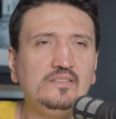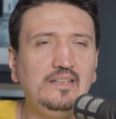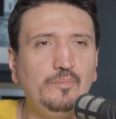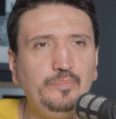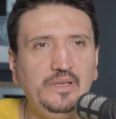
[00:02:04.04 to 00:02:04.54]

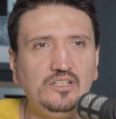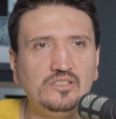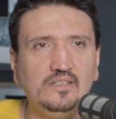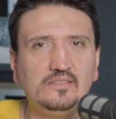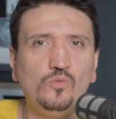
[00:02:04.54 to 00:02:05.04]
the
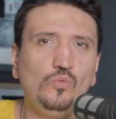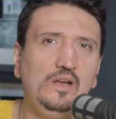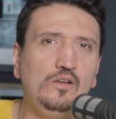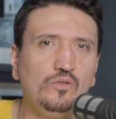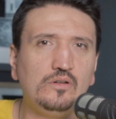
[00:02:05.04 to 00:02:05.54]
pictures
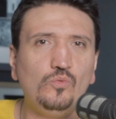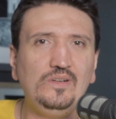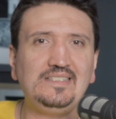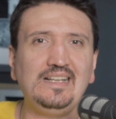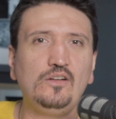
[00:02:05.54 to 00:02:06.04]
will look
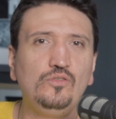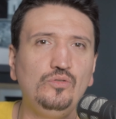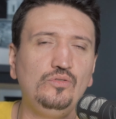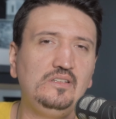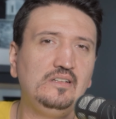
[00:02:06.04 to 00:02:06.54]
with a
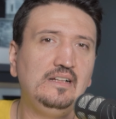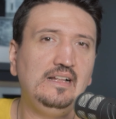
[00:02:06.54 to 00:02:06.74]
good